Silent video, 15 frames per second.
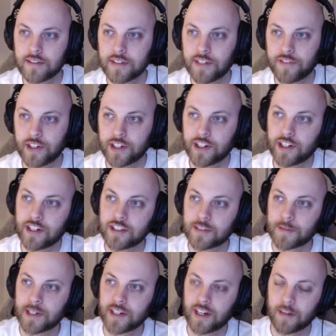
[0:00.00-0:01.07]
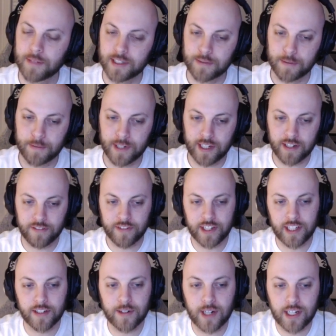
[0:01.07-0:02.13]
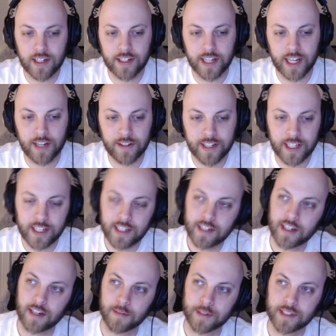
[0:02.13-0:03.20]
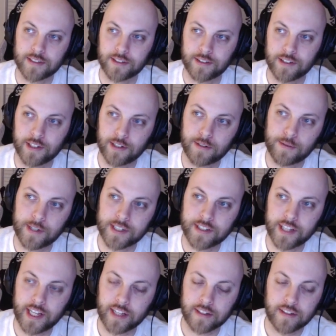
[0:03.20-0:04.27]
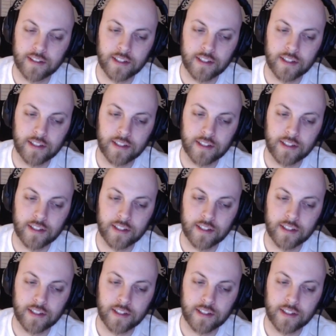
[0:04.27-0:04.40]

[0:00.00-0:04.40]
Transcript: If you're curious about comics, we put out a video on how to get into comics, so you can go and watch that.